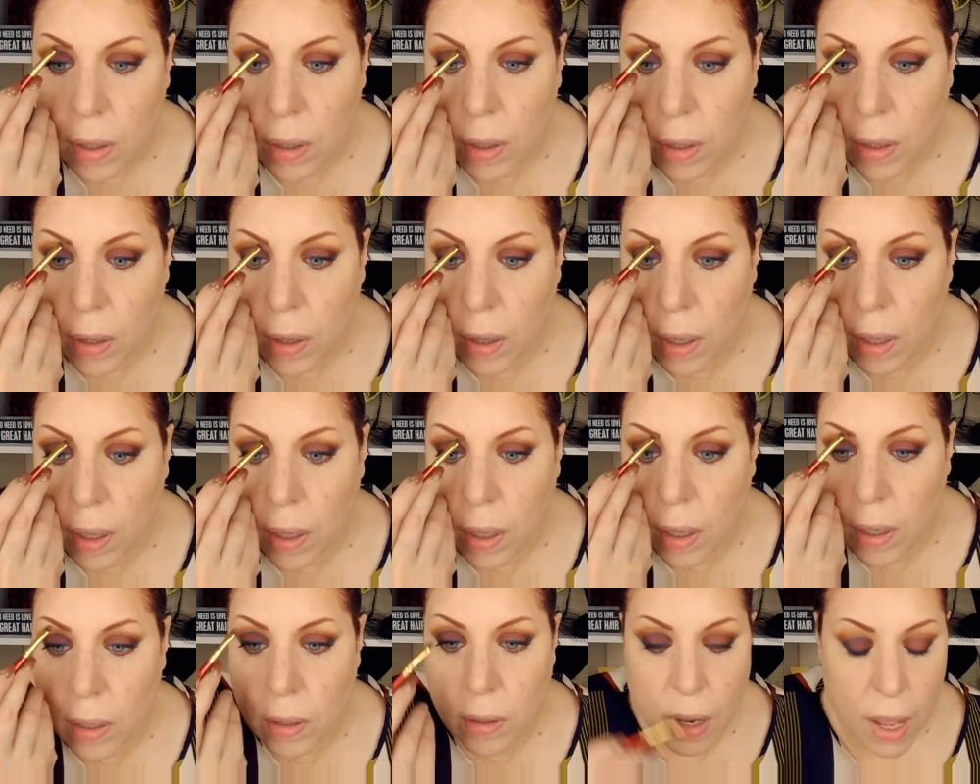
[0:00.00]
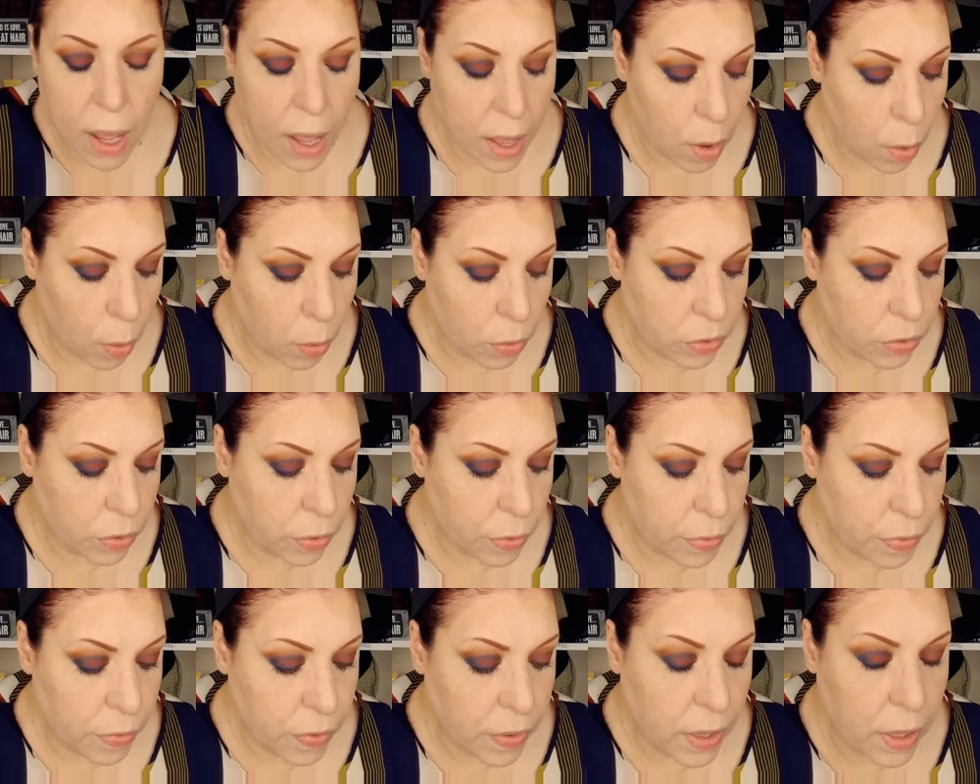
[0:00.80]
And I also
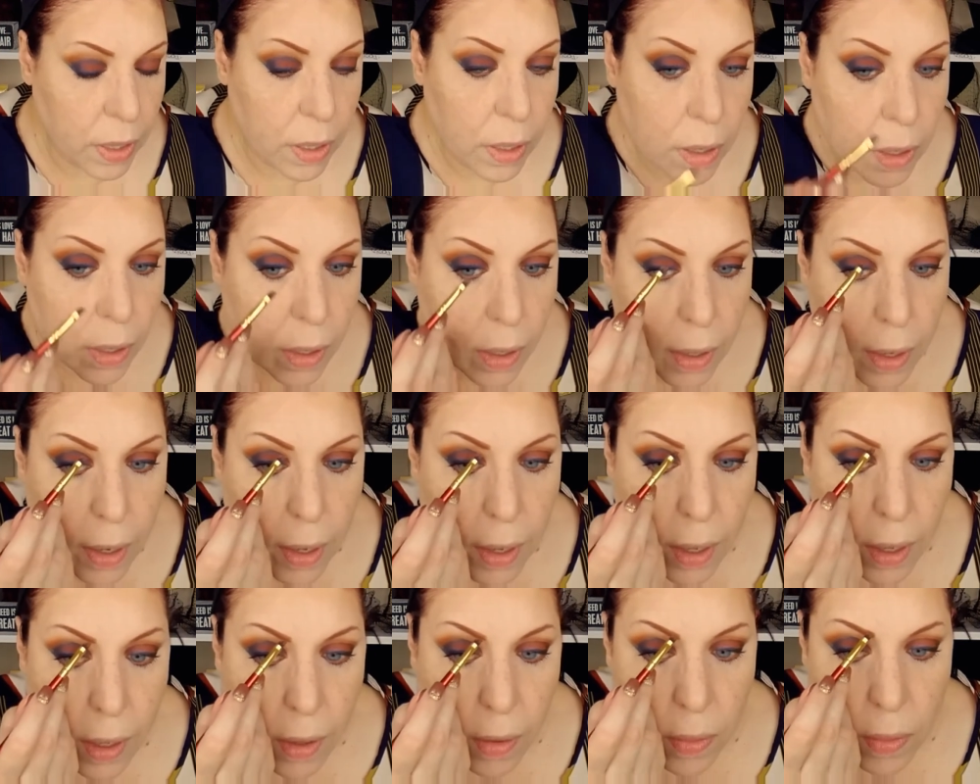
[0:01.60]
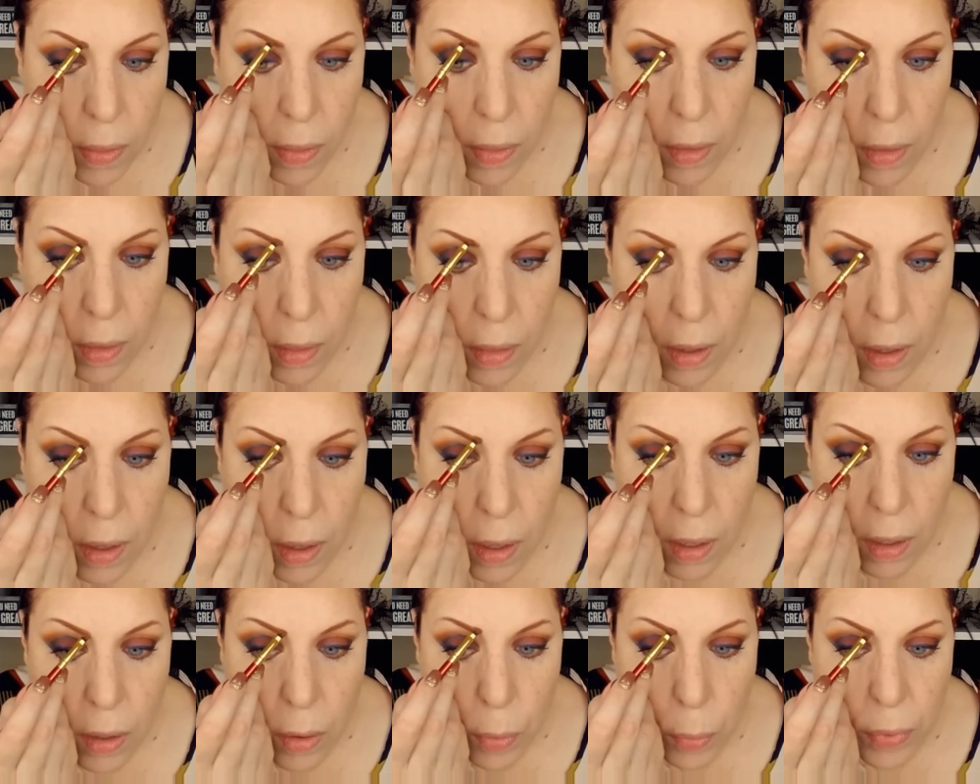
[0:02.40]
feel like the
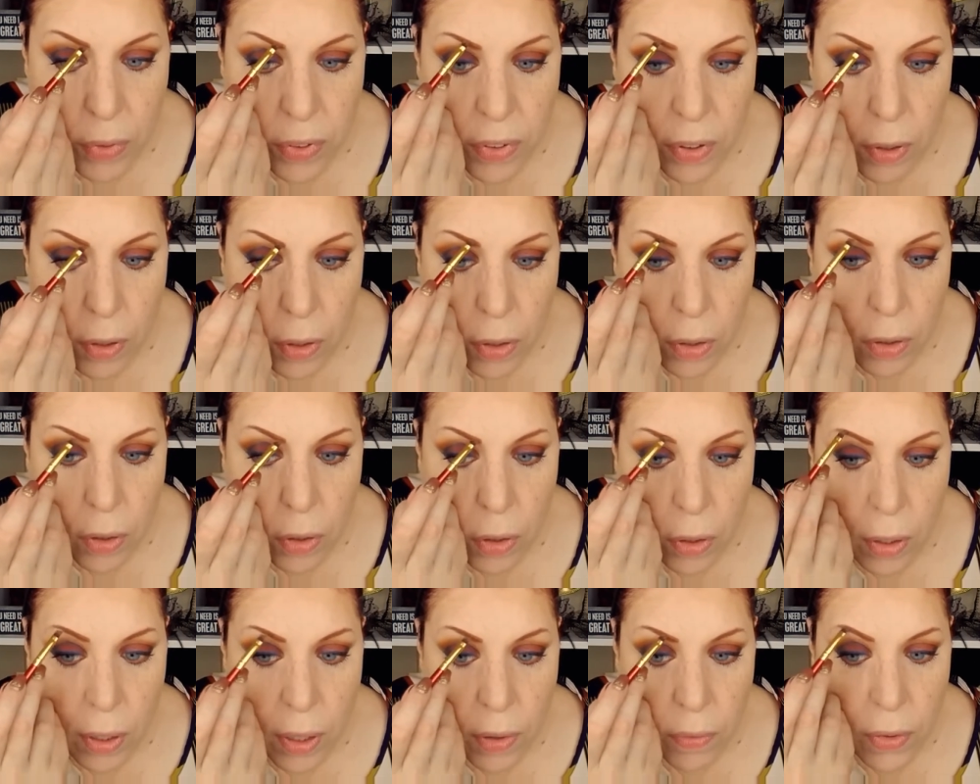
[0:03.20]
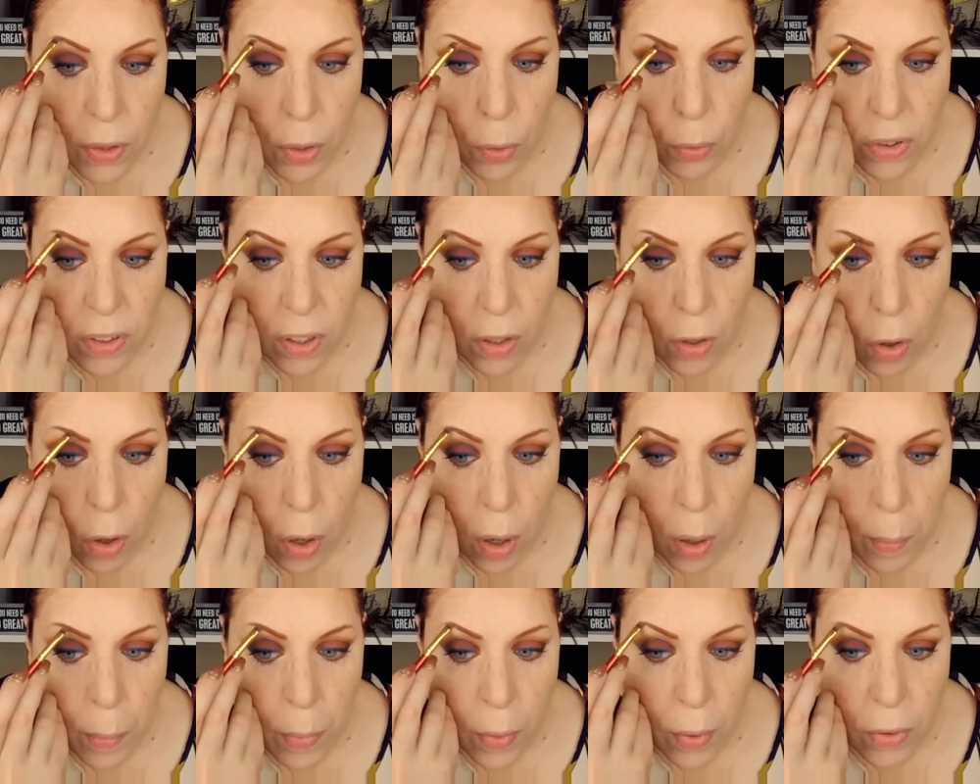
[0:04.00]
color was a little, even though it's an
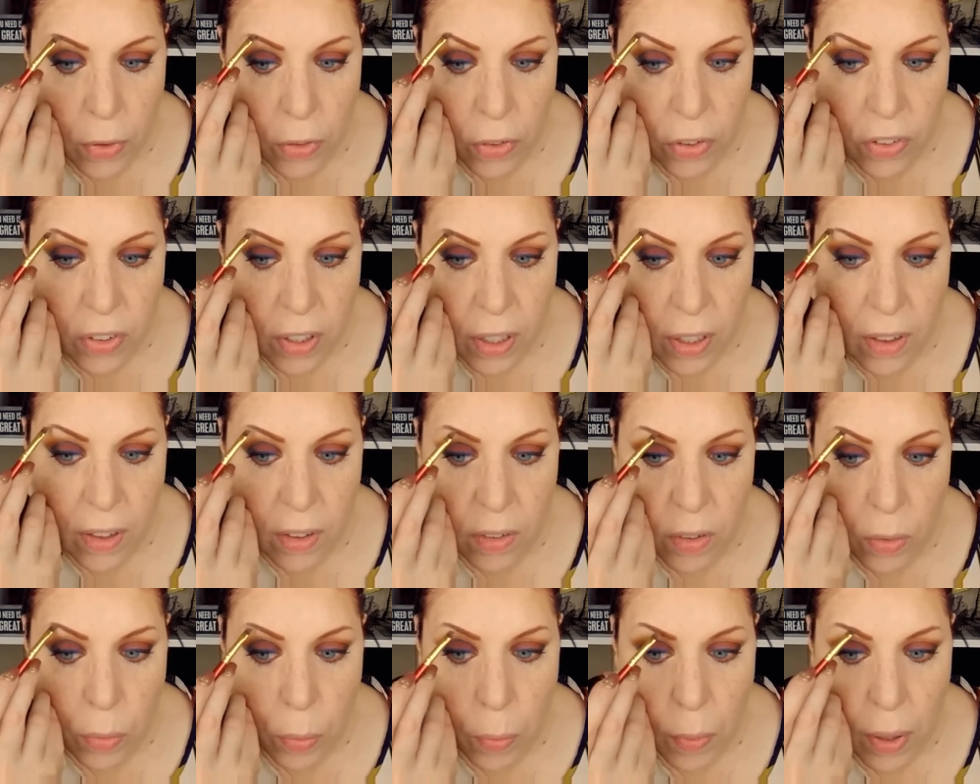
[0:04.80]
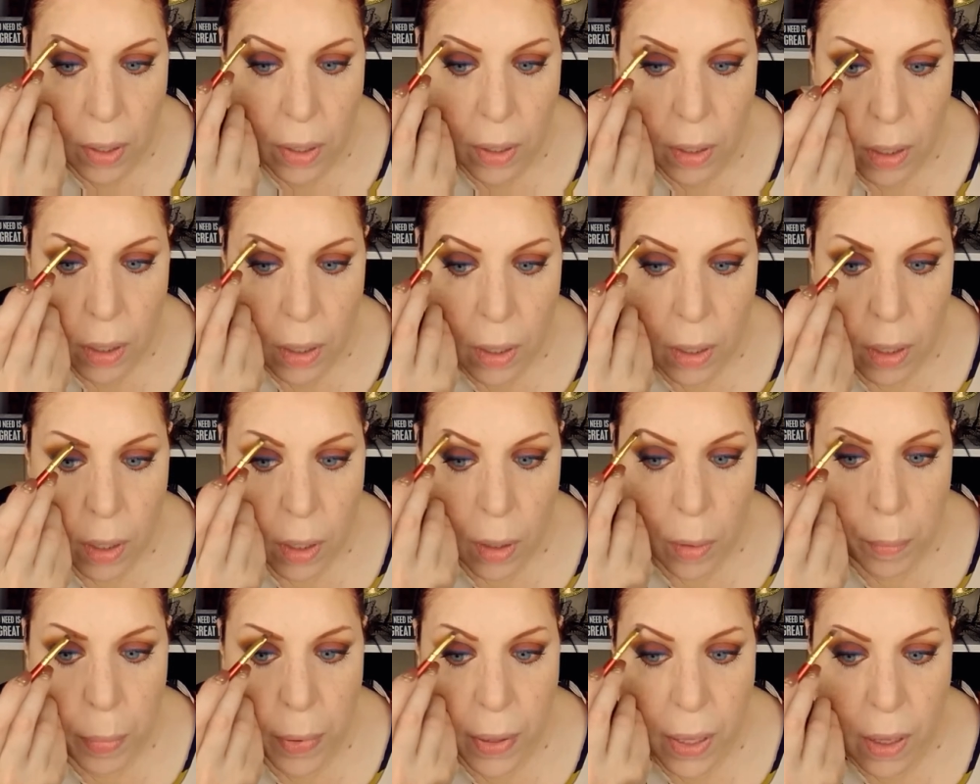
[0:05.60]
auburn just like this one,
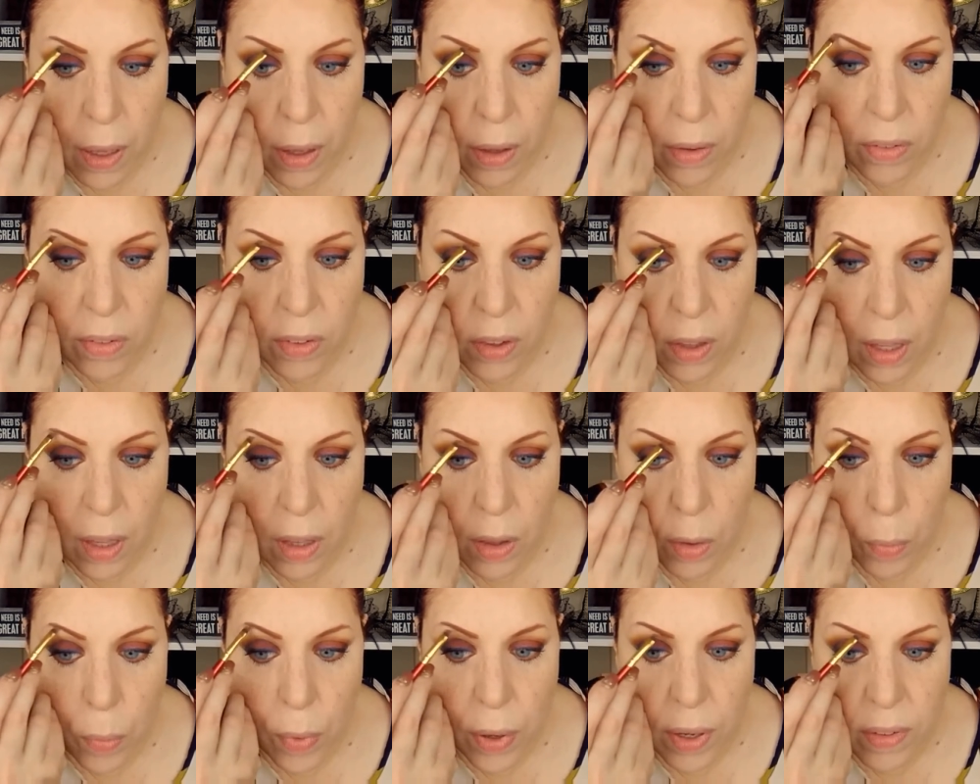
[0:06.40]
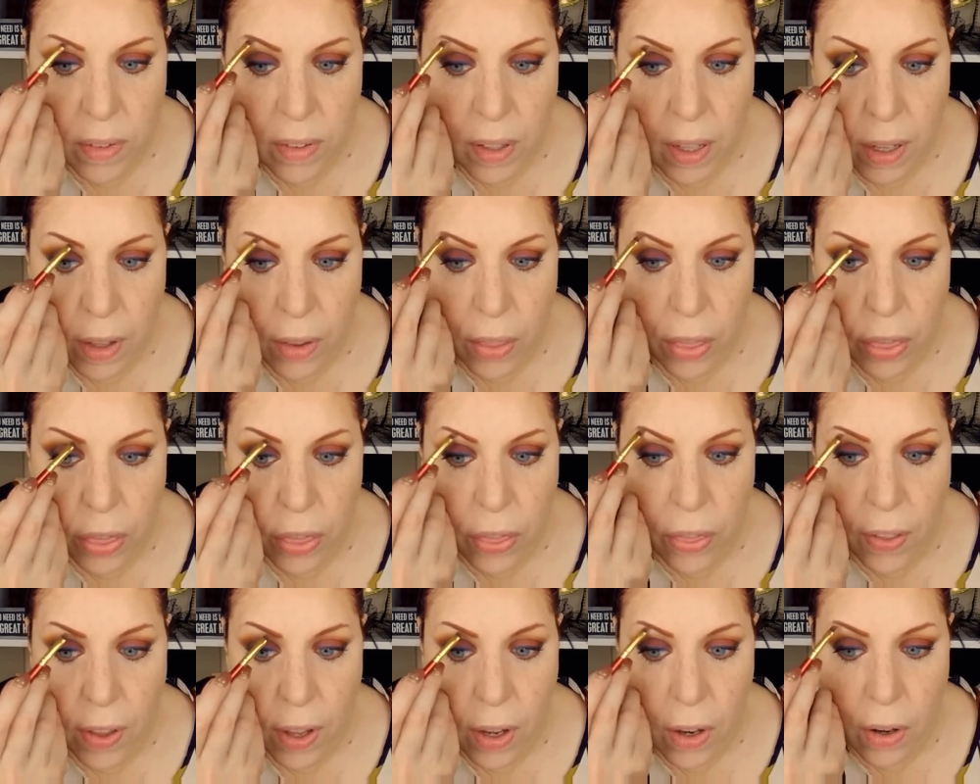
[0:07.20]
because the other one is like a
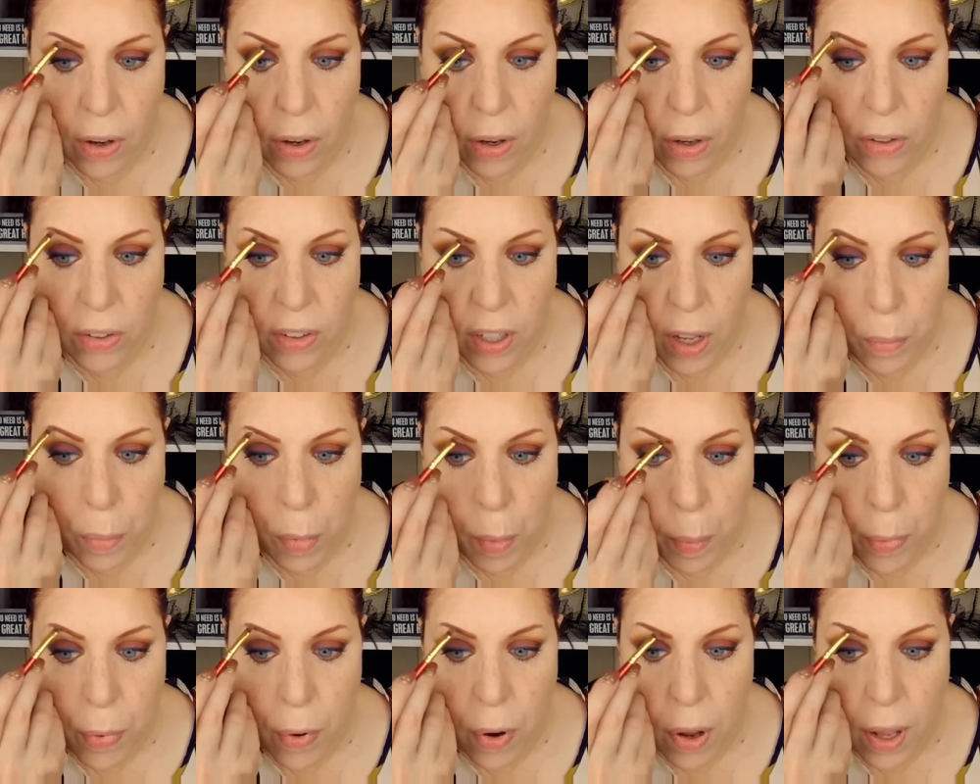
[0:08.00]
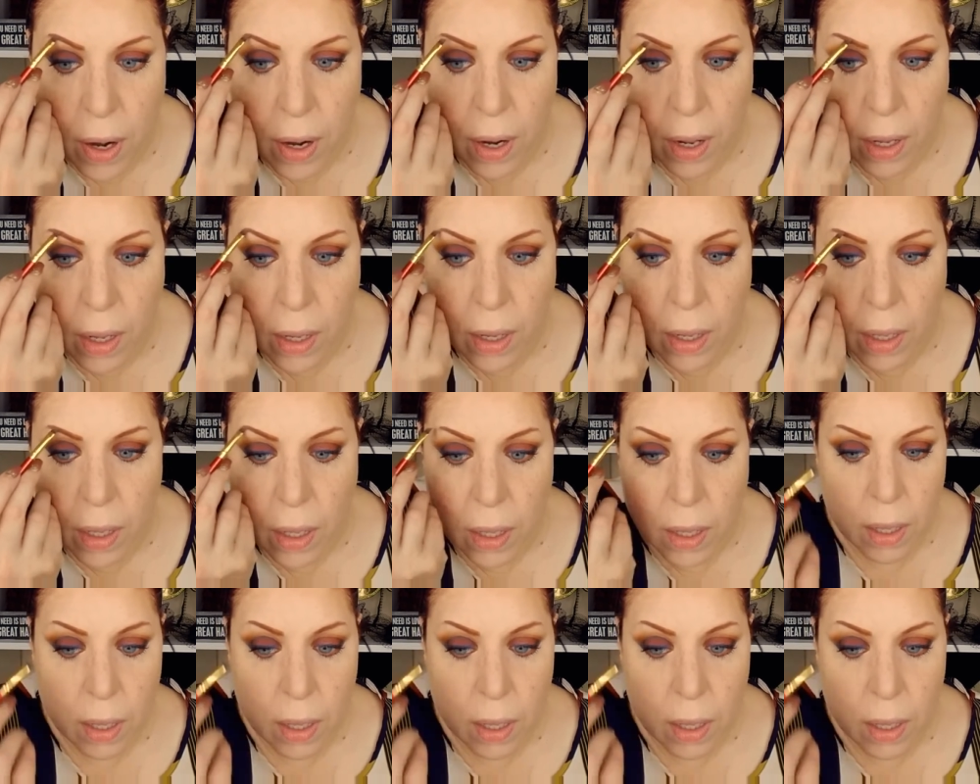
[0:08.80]
thicker type of product,